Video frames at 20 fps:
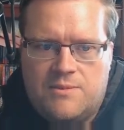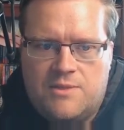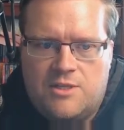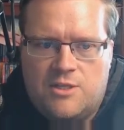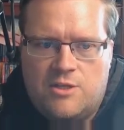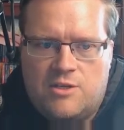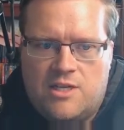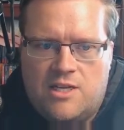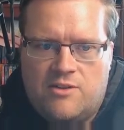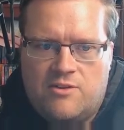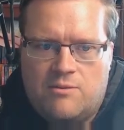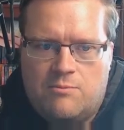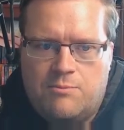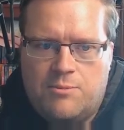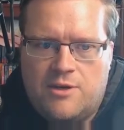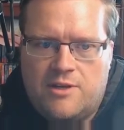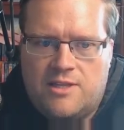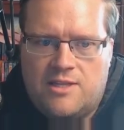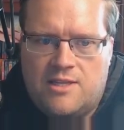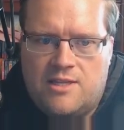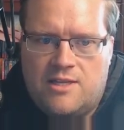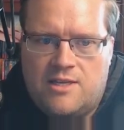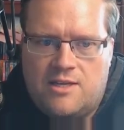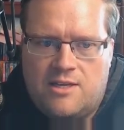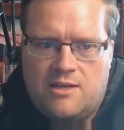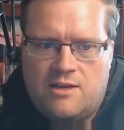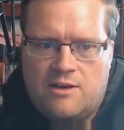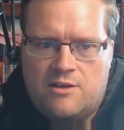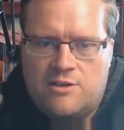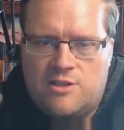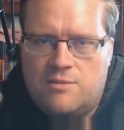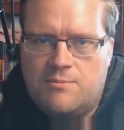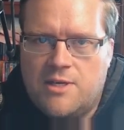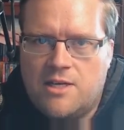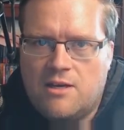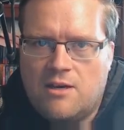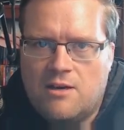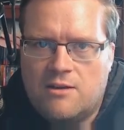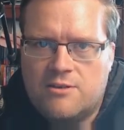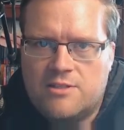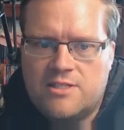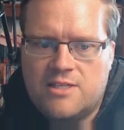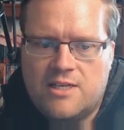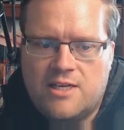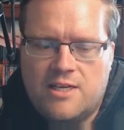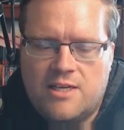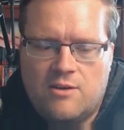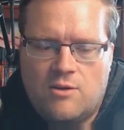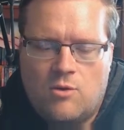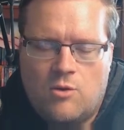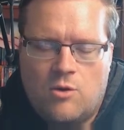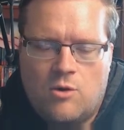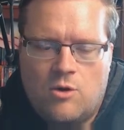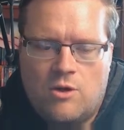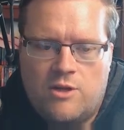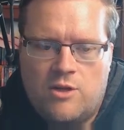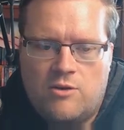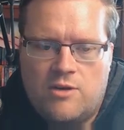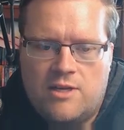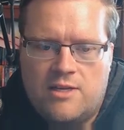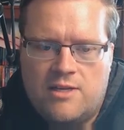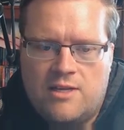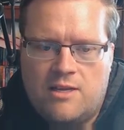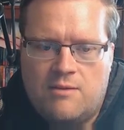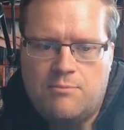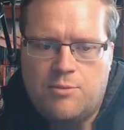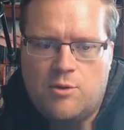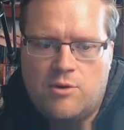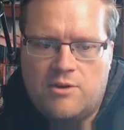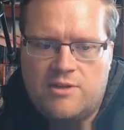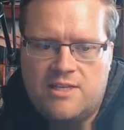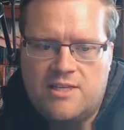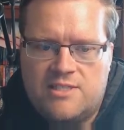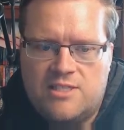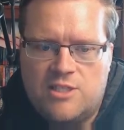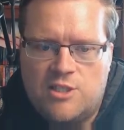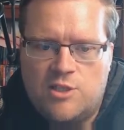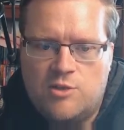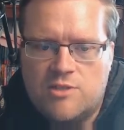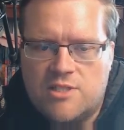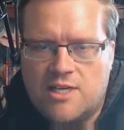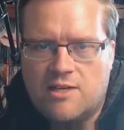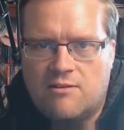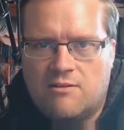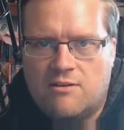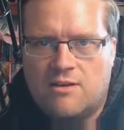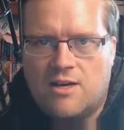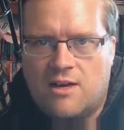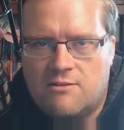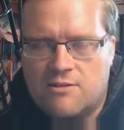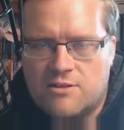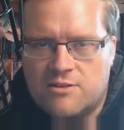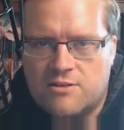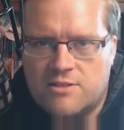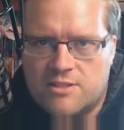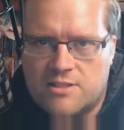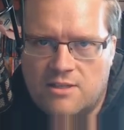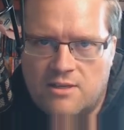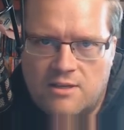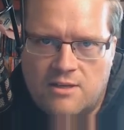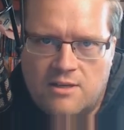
you can either put the RGB colors in, or you can import this util colors.